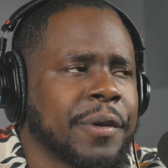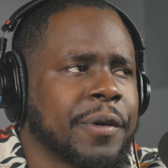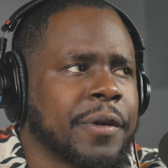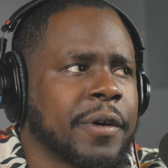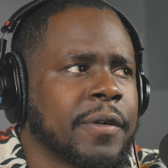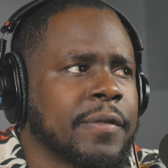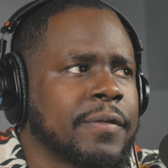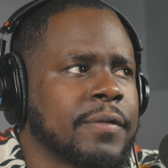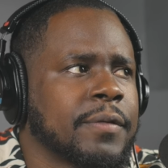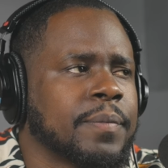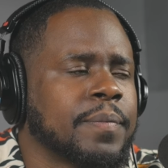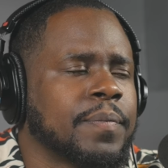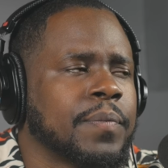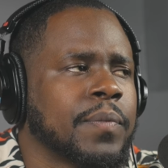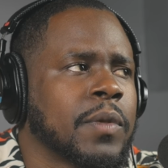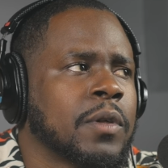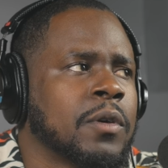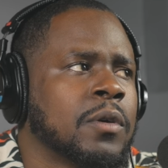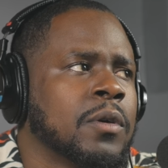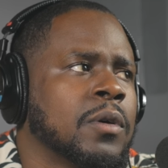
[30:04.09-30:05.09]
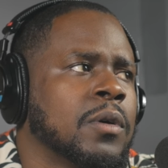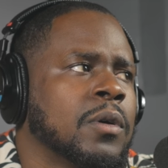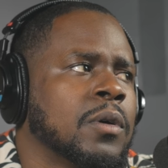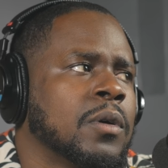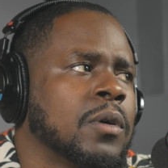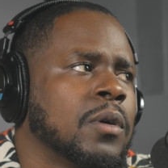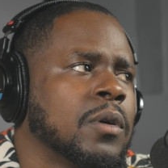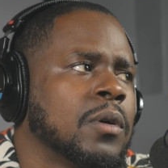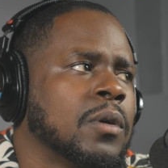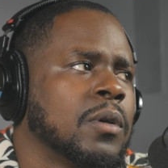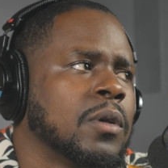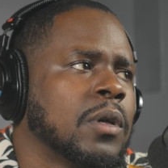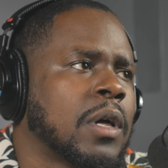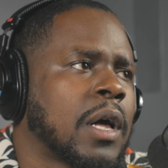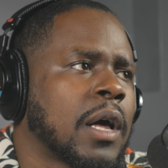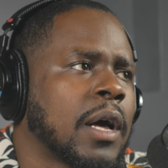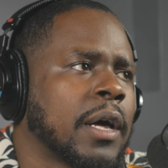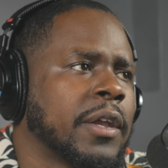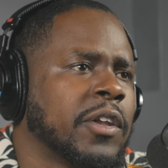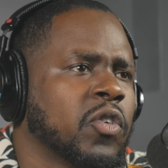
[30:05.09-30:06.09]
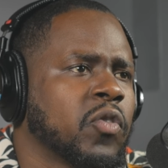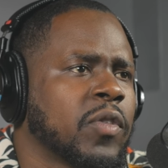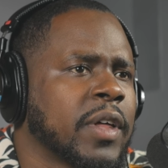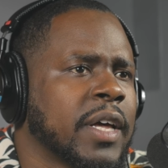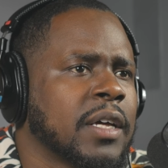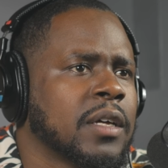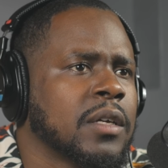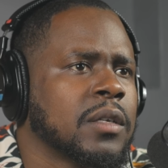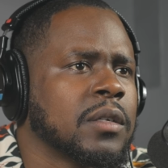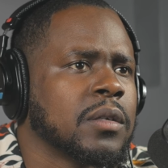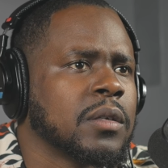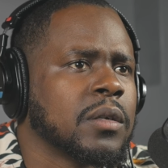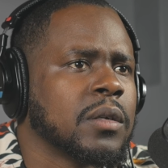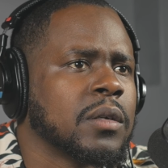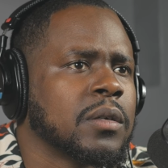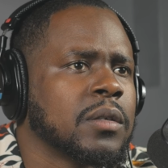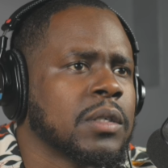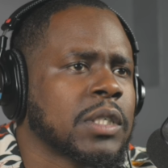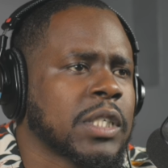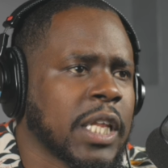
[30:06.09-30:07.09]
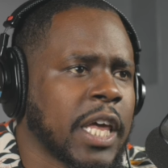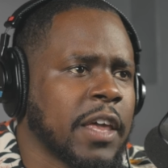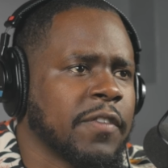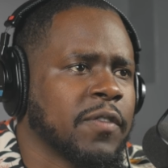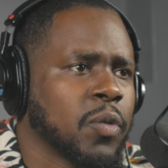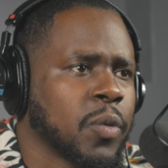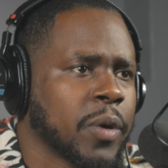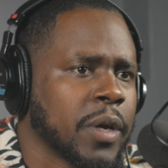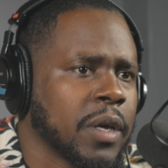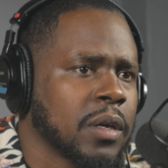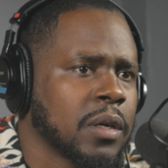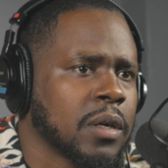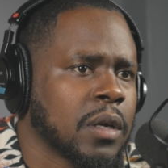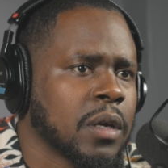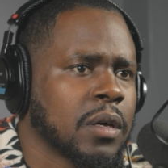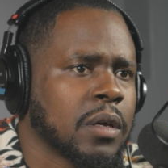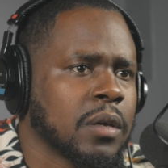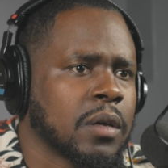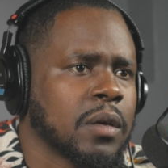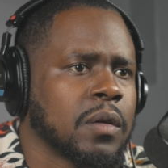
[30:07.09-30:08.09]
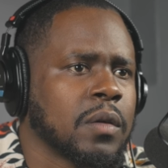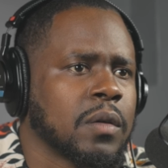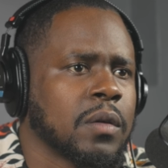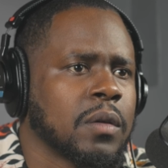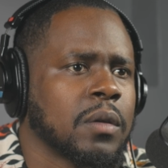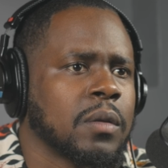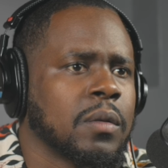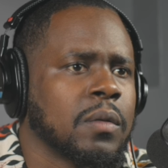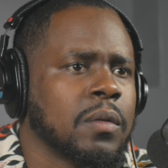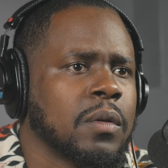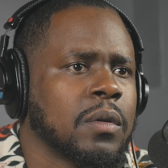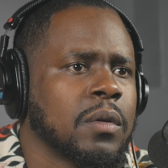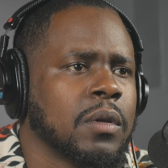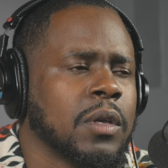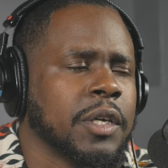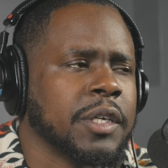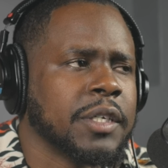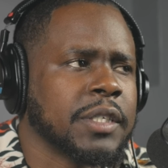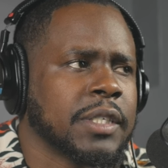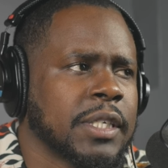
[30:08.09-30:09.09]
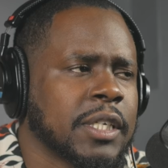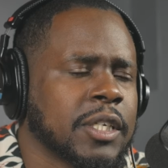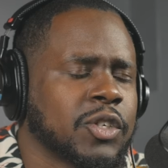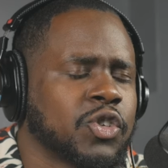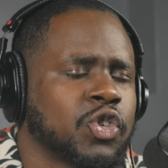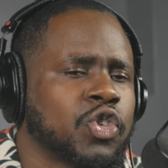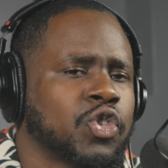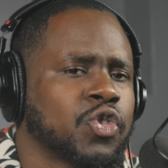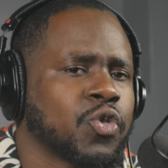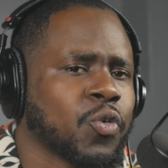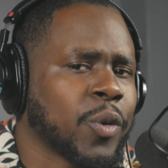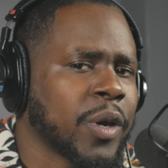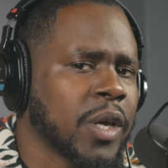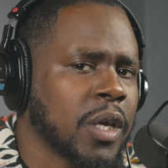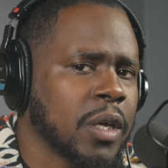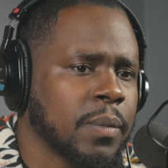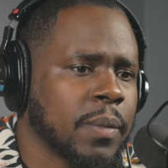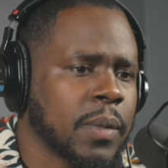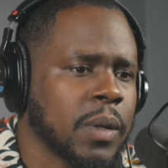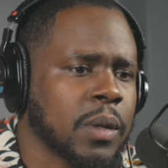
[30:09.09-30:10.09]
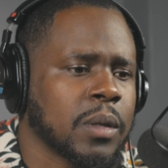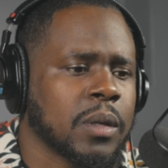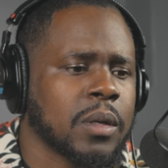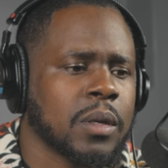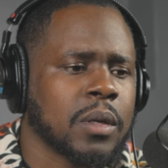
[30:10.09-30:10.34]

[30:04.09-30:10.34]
enough, I know that slavery is an extreme.